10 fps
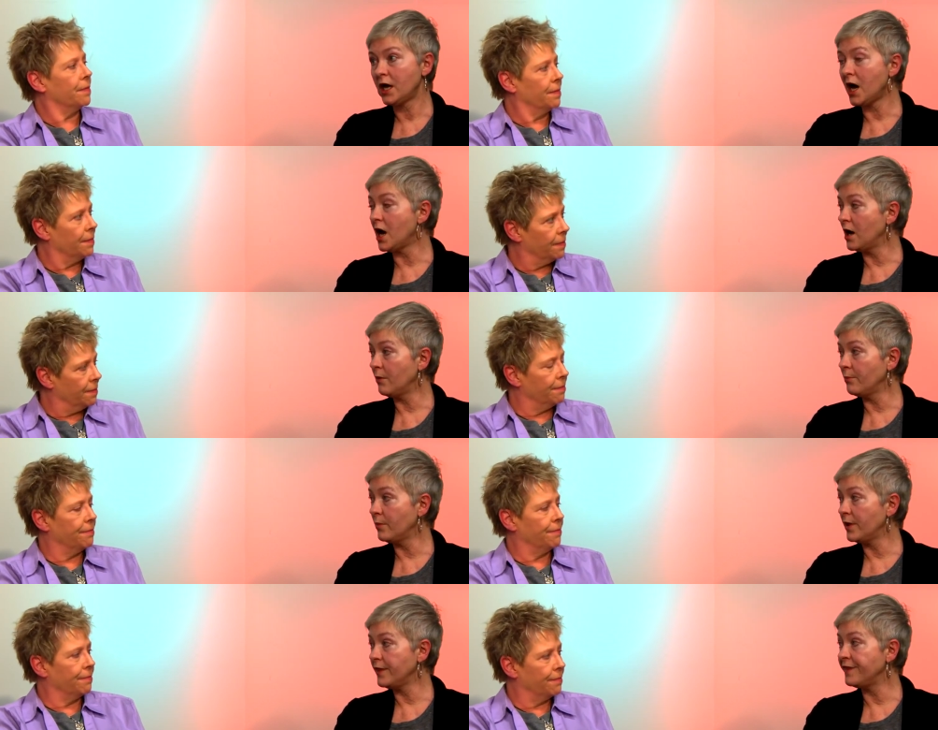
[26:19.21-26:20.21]

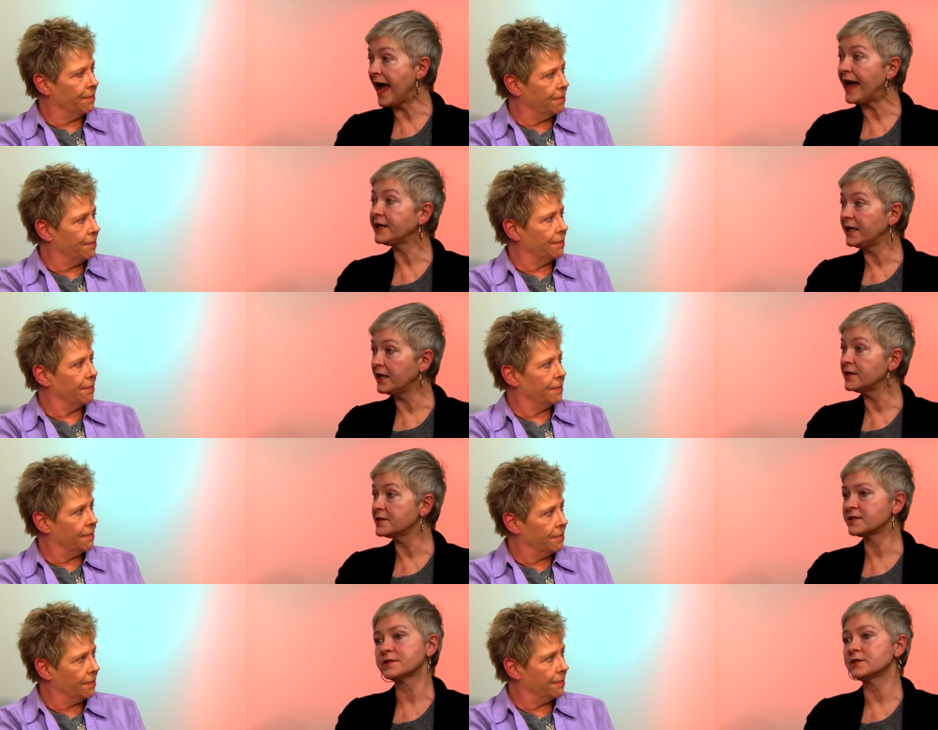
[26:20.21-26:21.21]
Speaker 1: Um, that
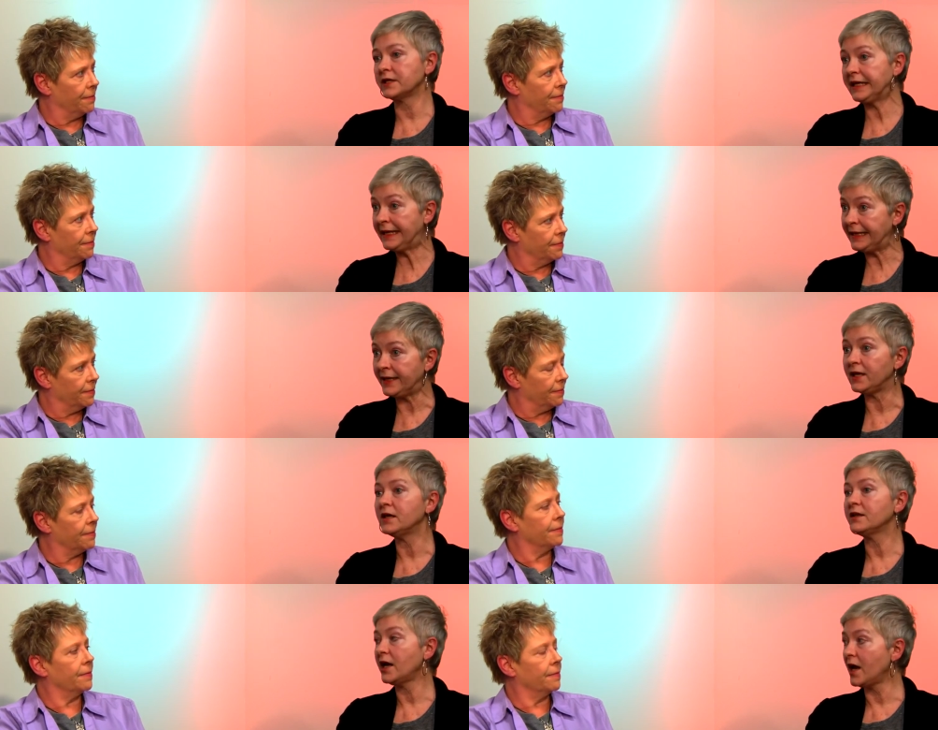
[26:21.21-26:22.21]
is
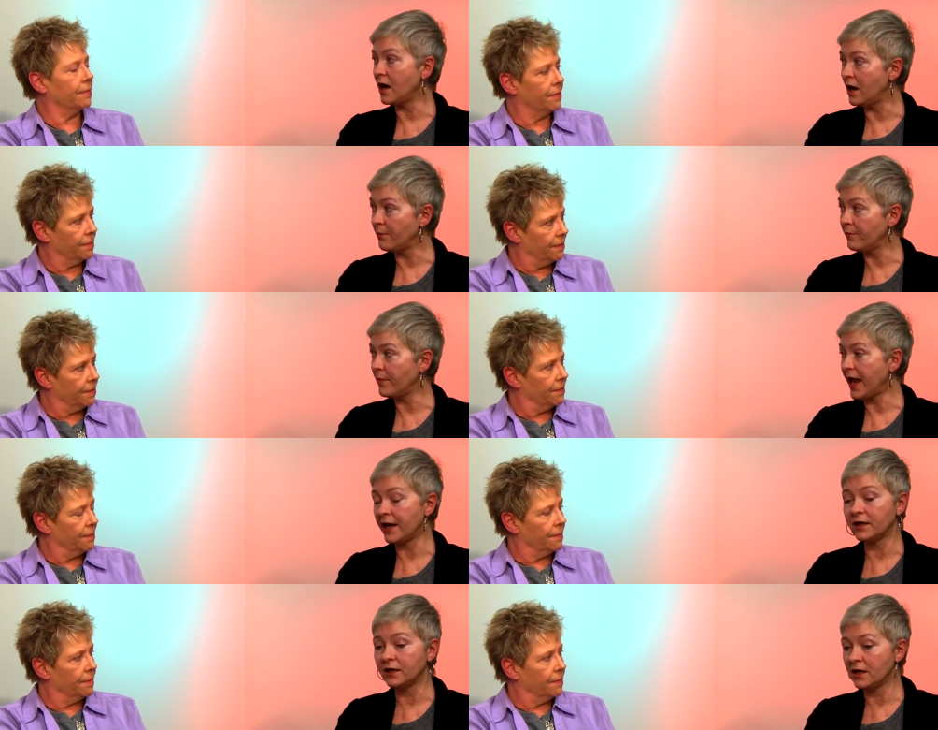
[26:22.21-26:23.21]
key. Um,
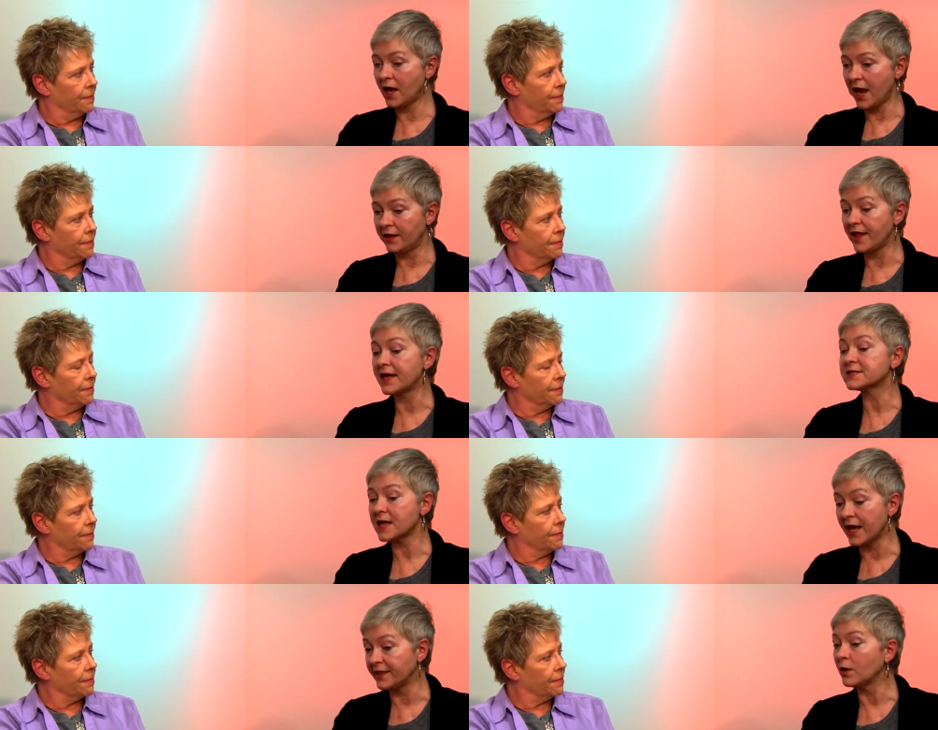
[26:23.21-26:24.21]
and, and that's,
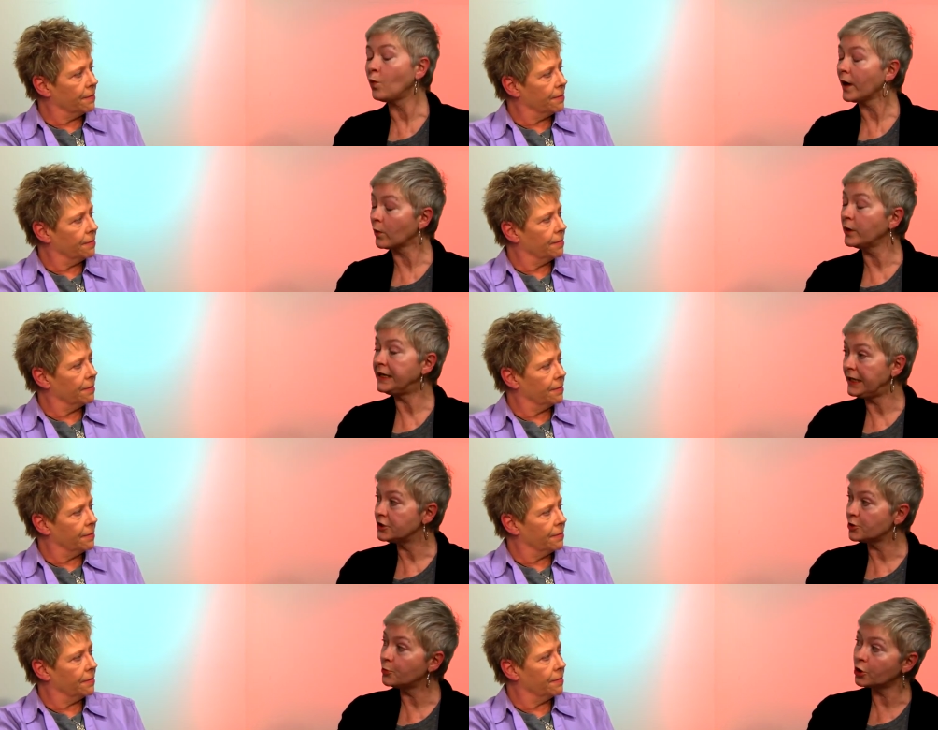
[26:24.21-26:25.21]
I think, where we need
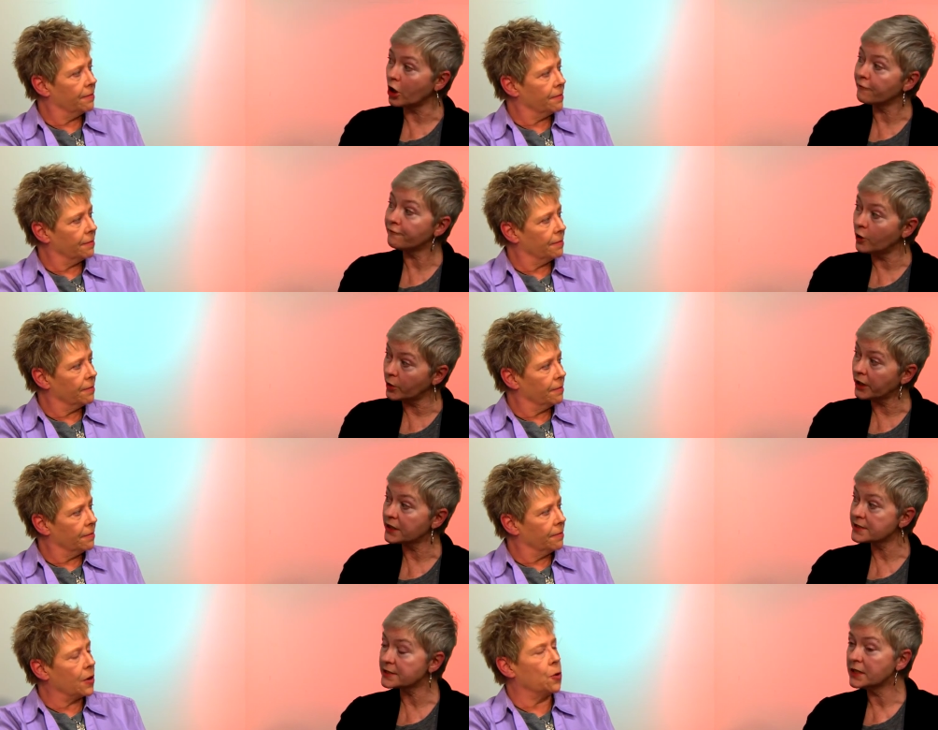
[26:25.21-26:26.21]
to put our
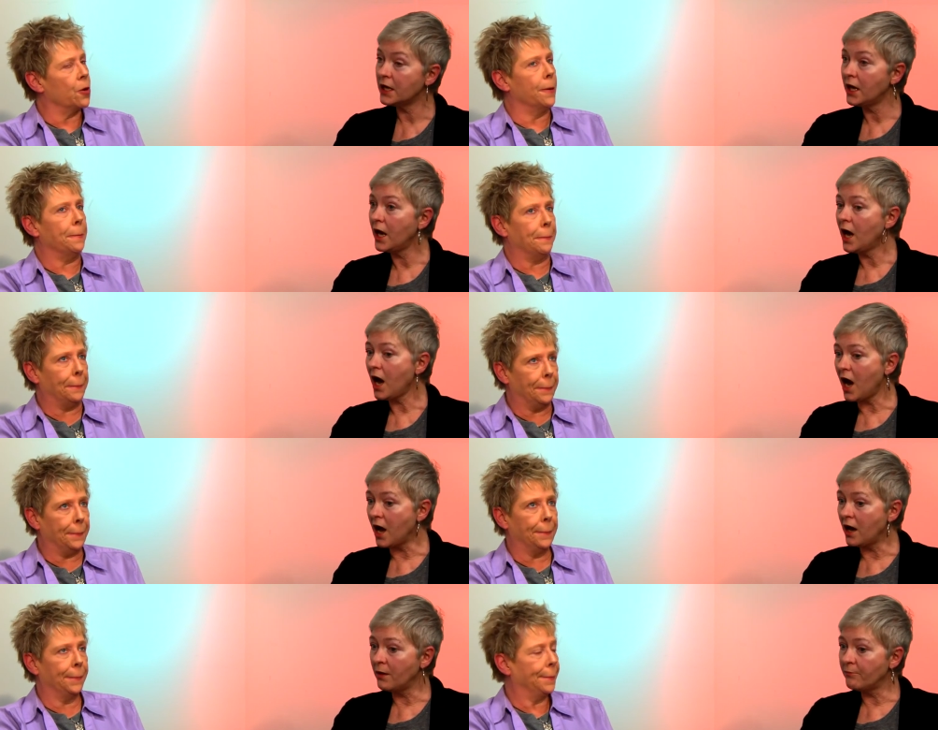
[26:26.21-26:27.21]
focus. Okay.
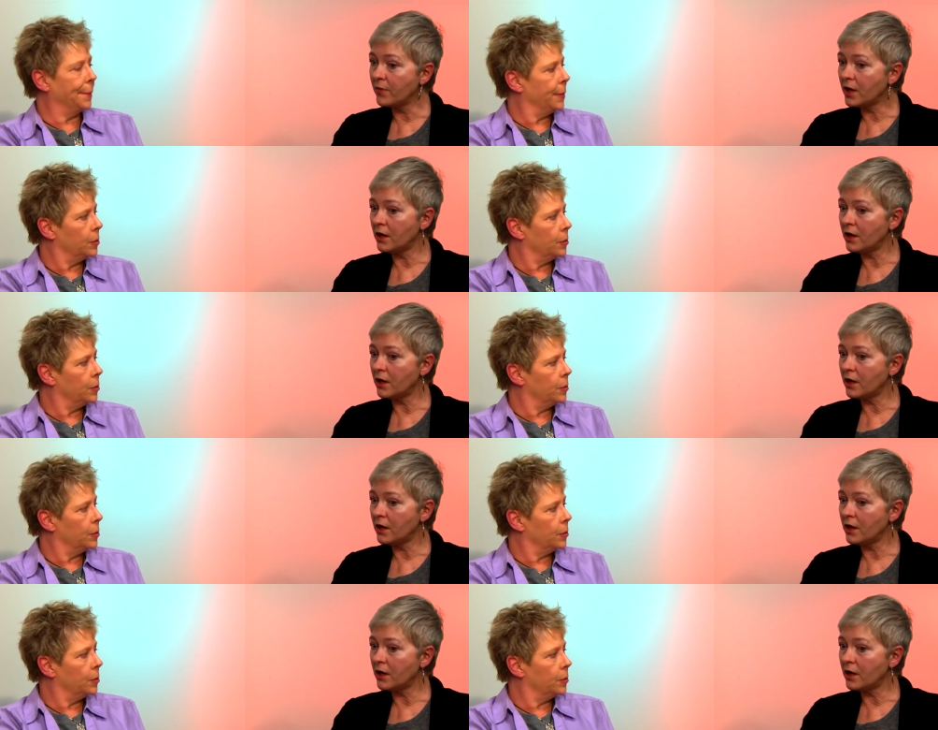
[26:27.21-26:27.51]
Um,